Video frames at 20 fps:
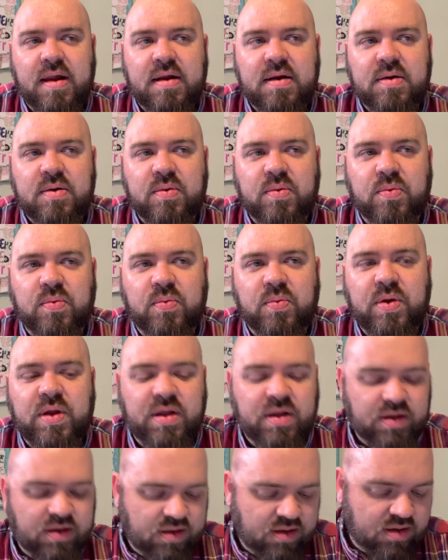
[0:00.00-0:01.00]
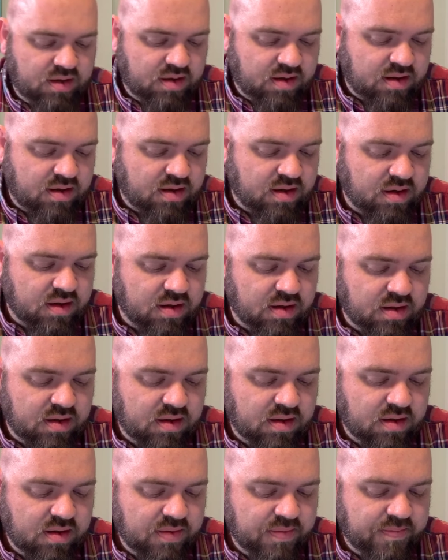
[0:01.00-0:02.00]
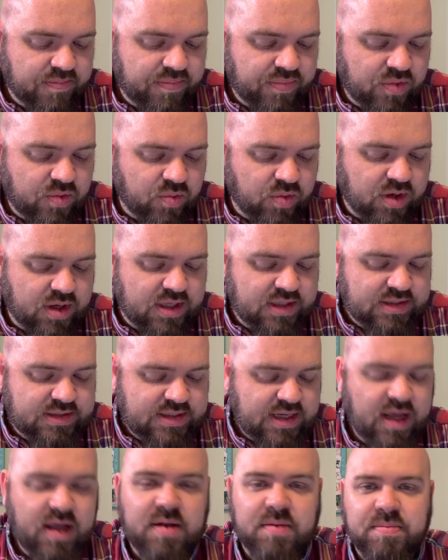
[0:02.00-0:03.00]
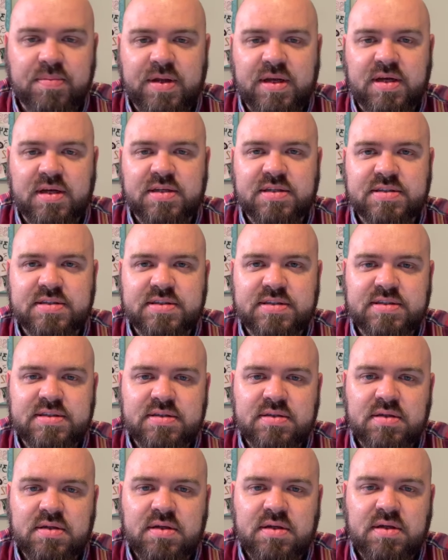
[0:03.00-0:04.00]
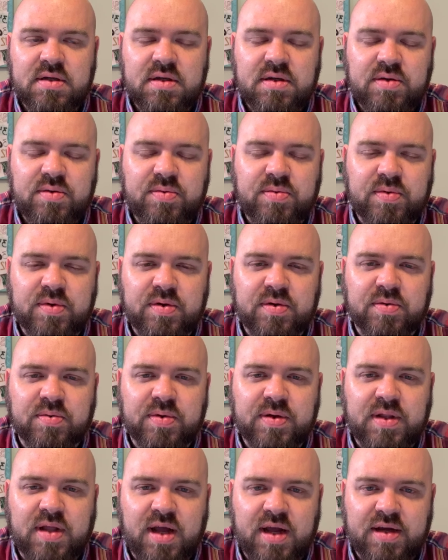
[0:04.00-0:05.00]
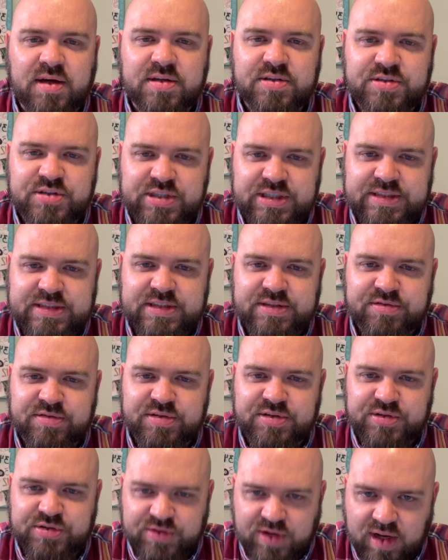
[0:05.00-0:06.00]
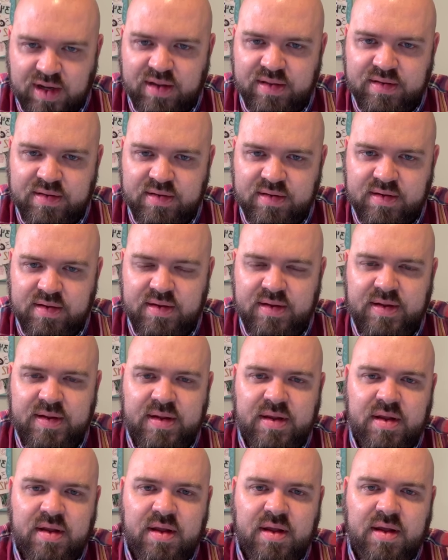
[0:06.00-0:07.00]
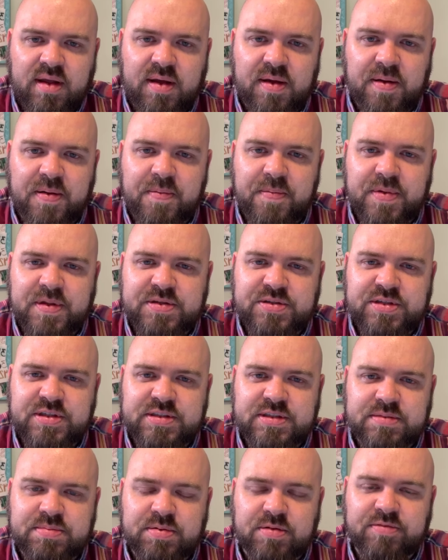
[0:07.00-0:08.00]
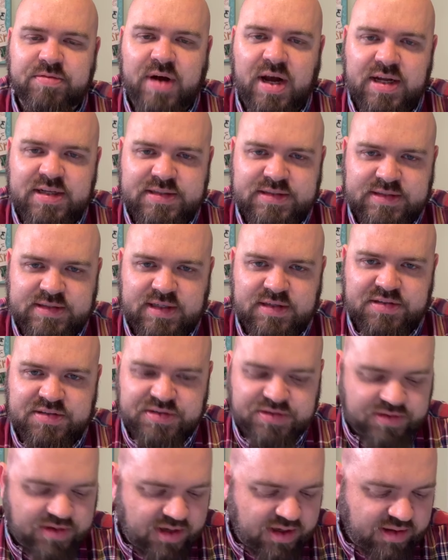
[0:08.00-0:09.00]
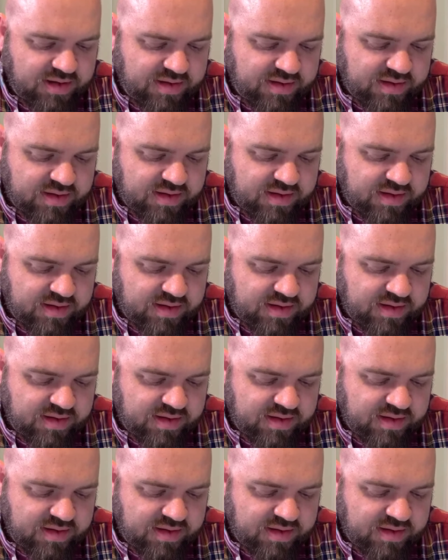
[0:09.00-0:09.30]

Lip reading: we're content because we're relying on Jesus for strength. And Jesus provides such strength.